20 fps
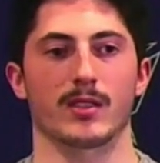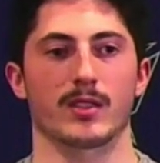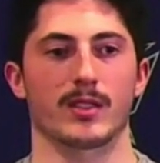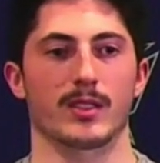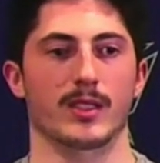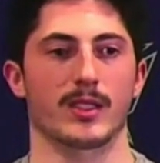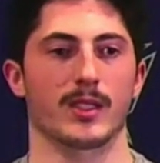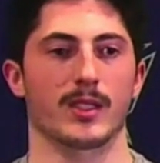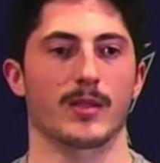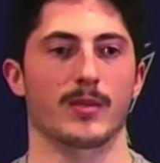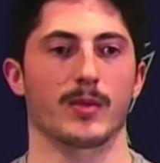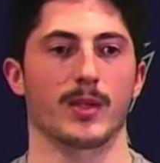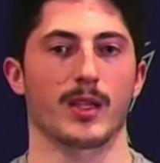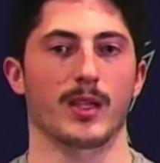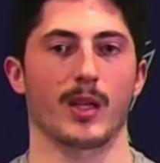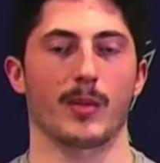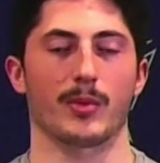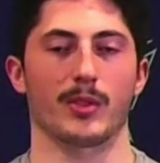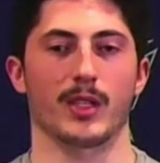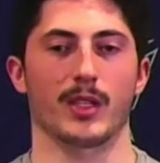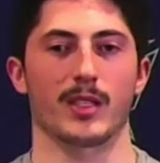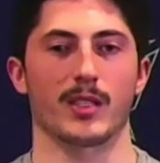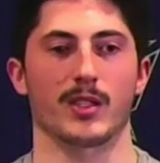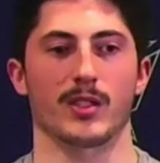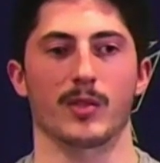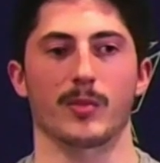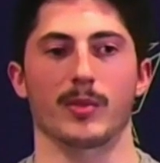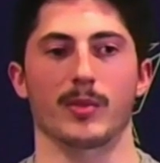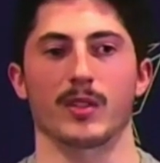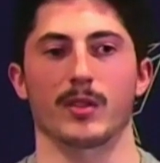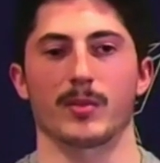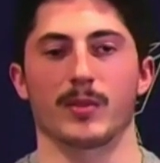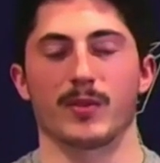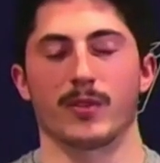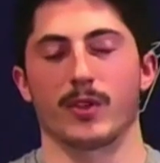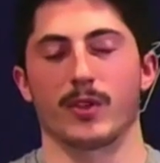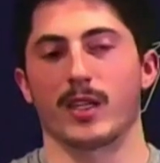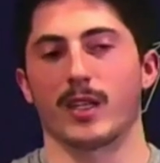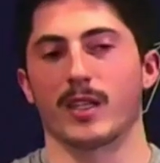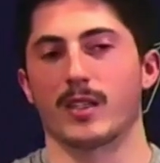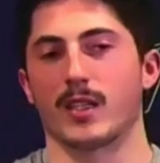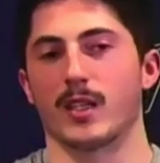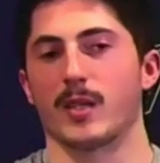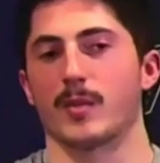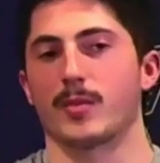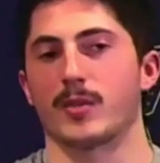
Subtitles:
We've got a couple days here but before our next game.